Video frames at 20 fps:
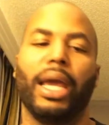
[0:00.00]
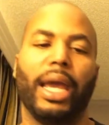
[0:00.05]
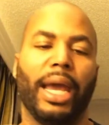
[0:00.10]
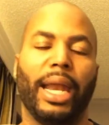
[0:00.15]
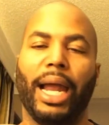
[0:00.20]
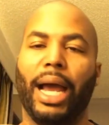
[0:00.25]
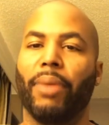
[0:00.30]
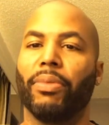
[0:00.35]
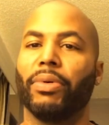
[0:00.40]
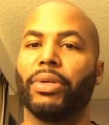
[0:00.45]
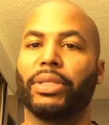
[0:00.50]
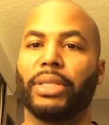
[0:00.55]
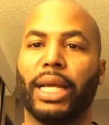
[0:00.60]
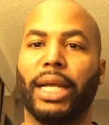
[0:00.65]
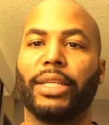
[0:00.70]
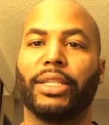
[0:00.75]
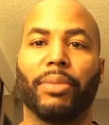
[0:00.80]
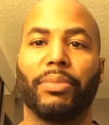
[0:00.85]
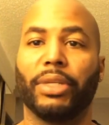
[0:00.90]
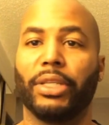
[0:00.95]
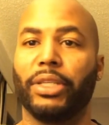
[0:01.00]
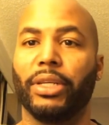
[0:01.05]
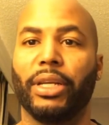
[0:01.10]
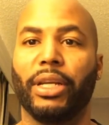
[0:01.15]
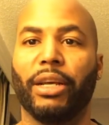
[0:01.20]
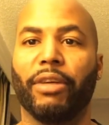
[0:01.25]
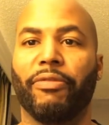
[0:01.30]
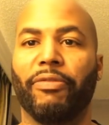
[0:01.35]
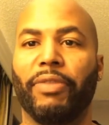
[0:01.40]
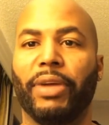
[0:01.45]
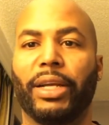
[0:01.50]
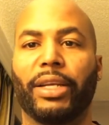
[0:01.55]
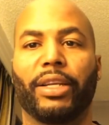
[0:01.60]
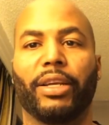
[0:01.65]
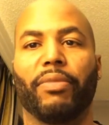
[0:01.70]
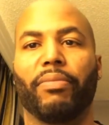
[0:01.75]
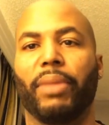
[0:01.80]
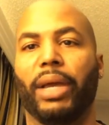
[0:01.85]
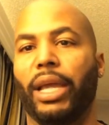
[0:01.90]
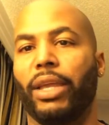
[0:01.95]
And I would say something to the effect
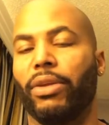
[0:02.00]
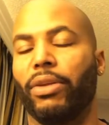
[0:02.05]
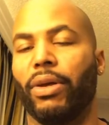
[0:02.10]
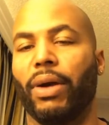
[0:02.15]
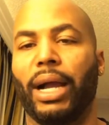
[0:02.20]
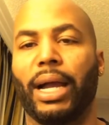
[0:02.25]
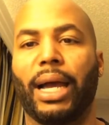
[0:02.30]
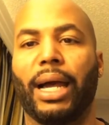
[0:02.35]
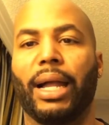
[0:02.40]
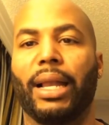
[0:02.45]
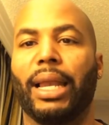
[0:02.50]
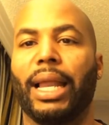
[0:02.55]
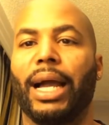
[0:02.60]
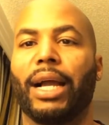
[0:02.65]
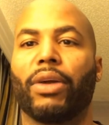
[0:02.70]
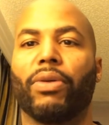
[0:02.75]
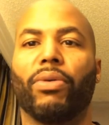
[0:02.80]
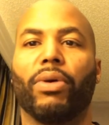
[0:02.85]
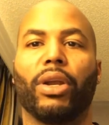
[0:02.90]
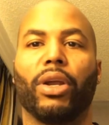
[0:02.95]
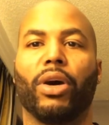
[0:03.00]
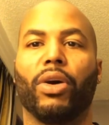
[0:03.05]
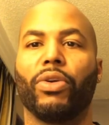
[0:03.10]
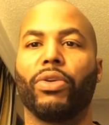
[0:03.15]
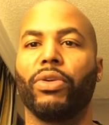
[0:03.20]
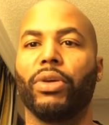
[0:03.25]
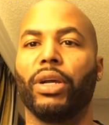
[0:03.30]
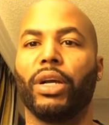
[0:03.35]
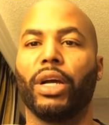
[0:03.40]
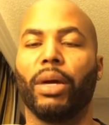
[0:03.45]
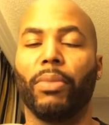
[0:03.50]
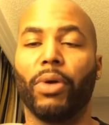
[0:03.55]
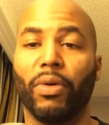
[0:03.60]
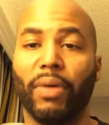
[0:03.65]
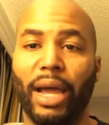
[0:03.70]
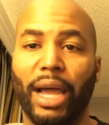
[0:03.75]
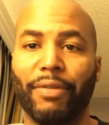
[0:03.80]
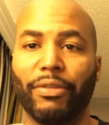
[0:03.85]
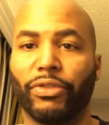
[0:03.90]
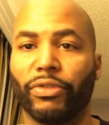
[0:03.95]
of, "Man, you know, I got a lot going on. You can come over
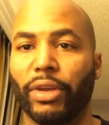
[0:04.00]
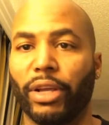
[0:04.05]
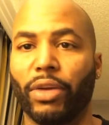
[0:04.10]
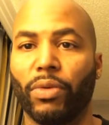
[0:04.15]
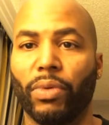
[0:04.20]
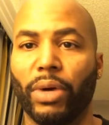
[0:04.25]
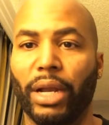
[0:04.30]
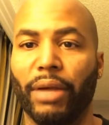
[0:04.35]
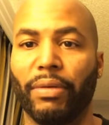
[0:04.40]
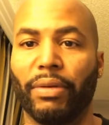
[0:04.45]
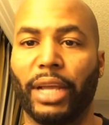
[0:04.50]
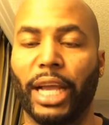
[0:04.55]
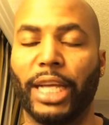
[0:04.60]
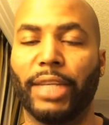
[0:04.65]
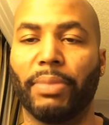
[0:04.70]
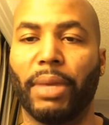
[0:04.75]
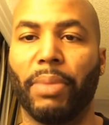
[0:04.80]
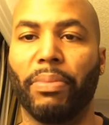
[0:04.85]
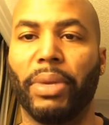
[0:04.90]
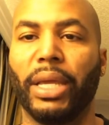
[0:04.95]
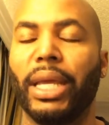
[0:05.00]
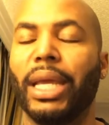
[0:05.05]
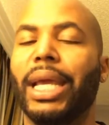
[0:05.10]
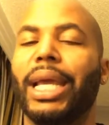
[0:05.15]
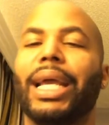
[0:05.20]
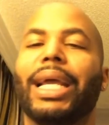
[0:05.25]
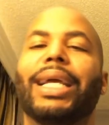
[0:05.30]
and have a drink or whatever the case may be."